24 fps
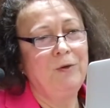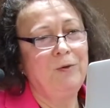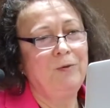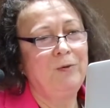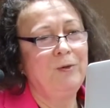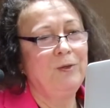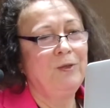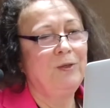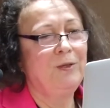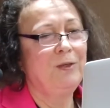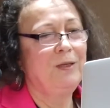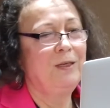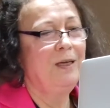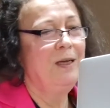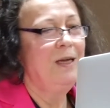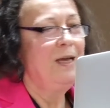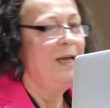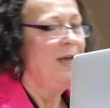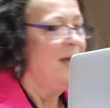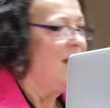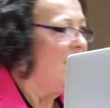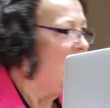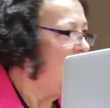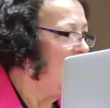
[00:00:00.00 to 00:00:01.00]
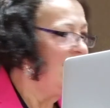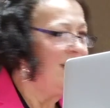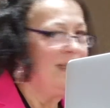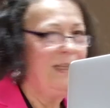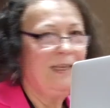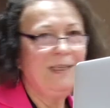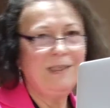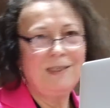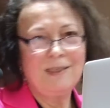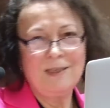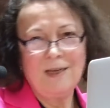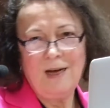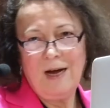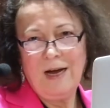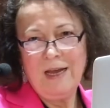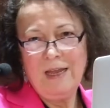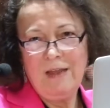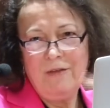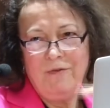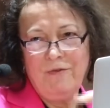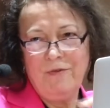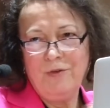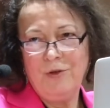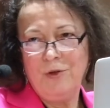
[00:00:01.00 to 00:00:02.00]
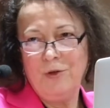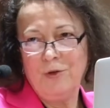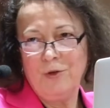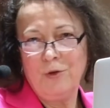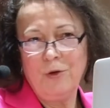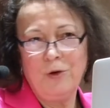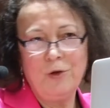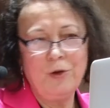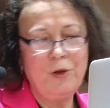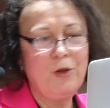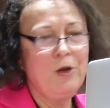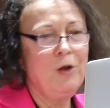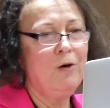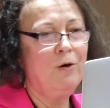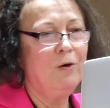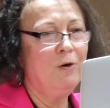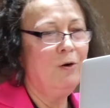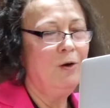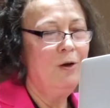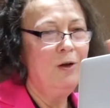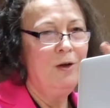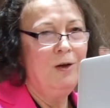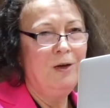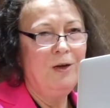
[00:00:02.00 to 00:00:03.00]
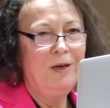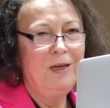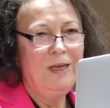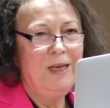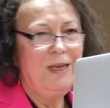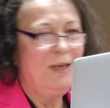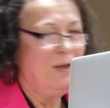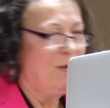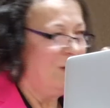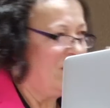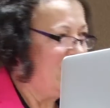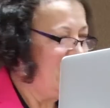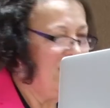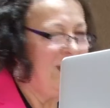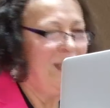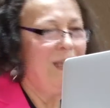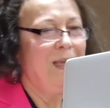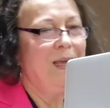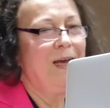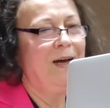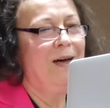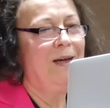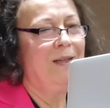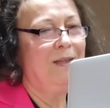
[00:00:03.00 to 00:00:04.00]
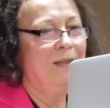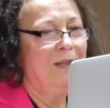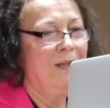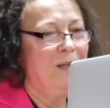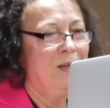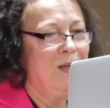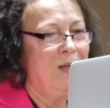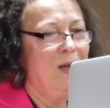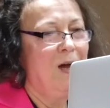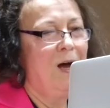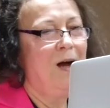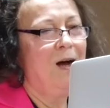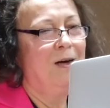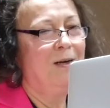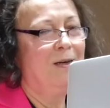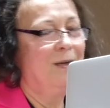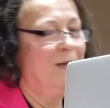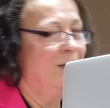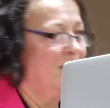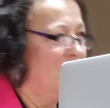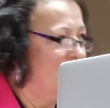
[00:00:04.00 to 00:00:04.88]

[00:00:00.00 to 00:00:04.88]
anniversary. And this guy, if you don't know, the Indian young